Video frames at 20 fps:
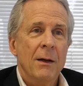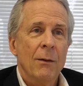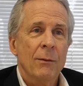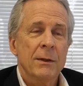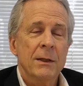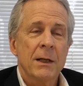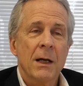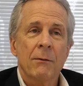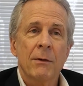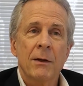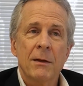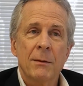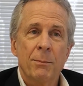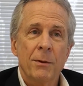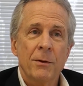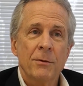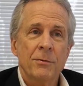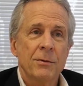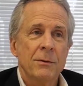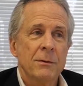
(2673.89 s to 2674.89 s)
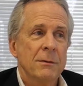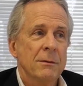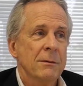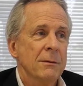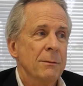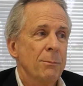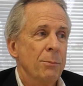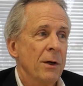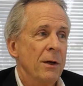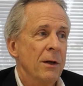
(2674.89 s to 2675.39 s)
When they got rid of the person,
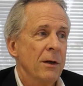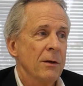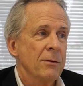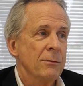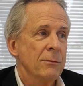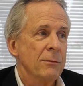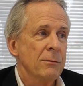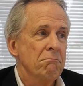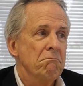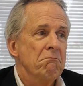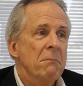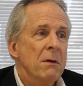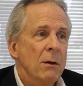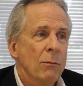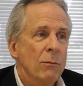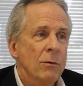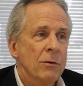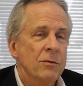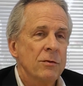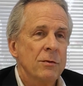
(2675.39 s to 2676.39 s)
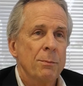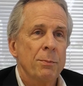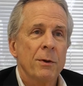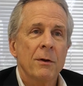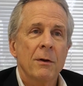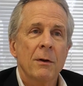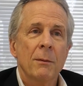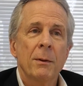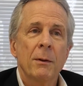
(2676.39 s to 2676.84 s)
the product was superb,